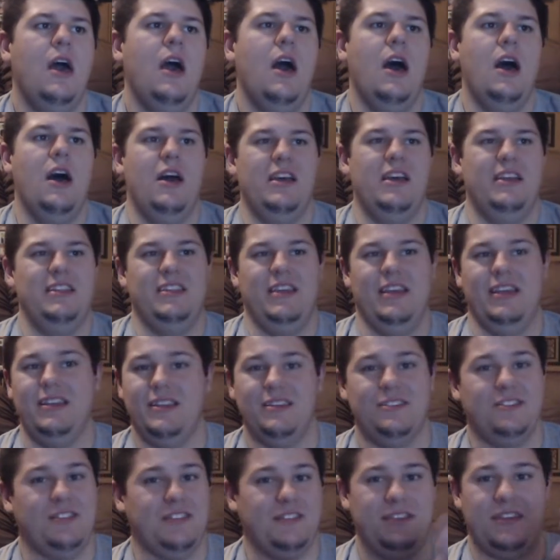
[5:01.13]
And then
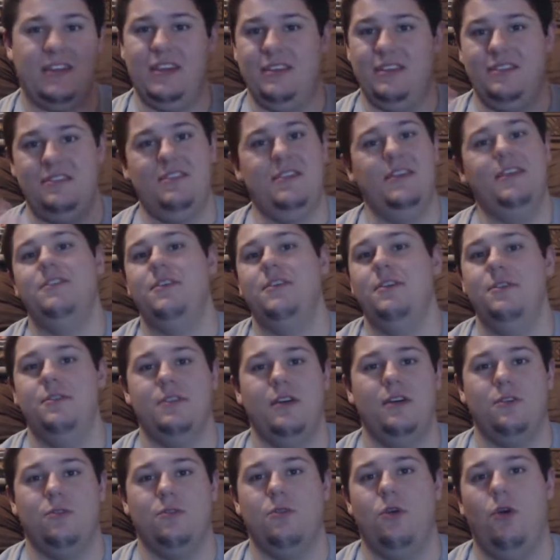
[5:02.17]
it just continues
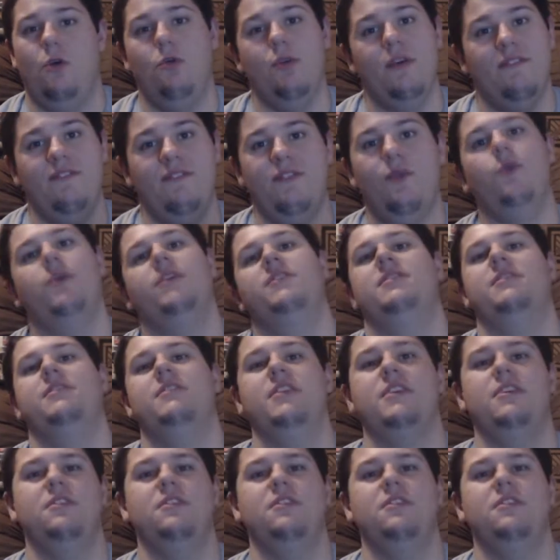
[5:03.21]
on a roll with Voice of the